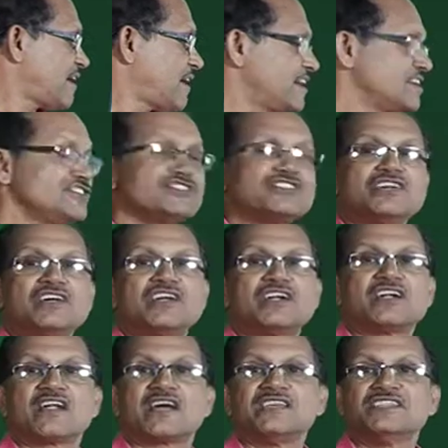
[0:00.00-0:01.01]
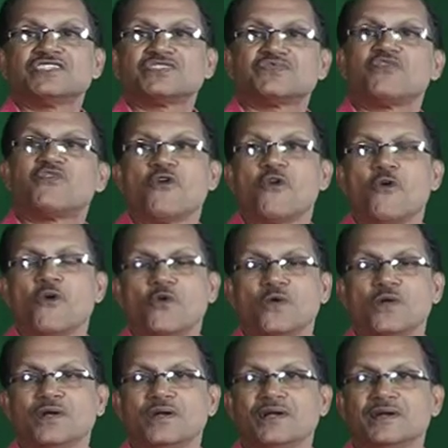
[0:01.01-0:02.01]
and rise fall.
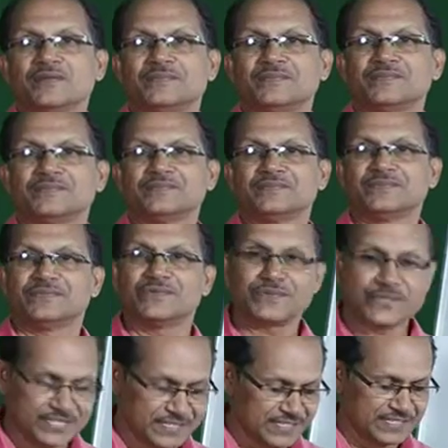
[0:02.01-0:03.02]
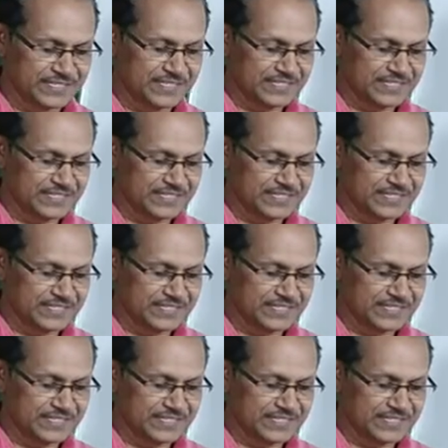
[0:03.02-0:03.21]
Okay?